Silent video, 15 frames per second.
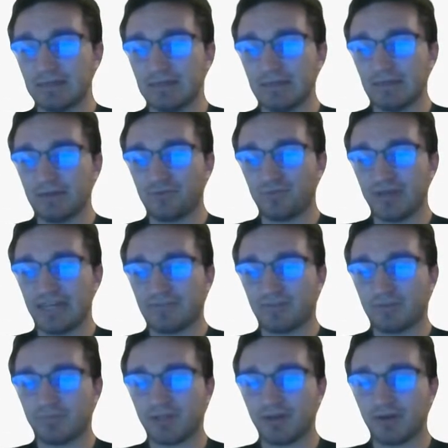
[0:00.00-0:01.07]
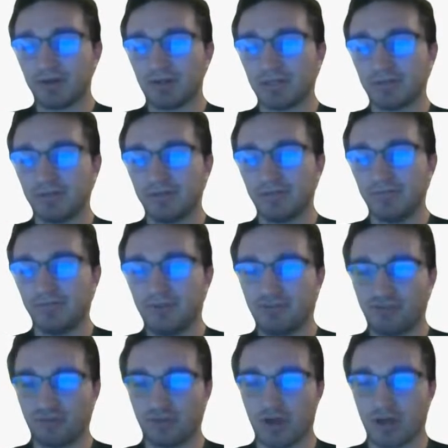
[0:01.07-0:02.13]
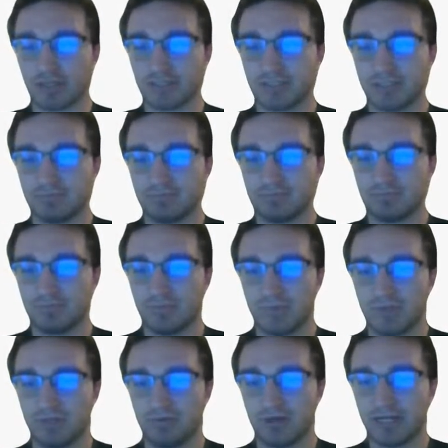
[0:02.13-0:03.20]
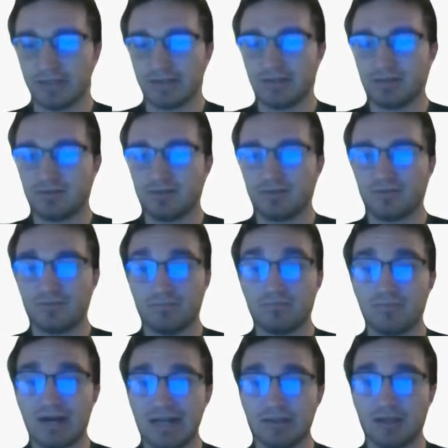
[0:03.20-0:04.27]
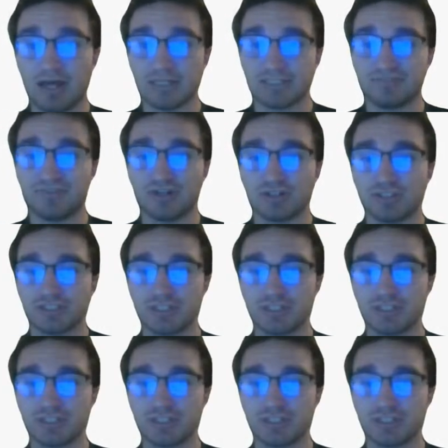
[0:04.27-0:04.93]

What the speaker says: is we have something called feature loss, right? This is my loss function.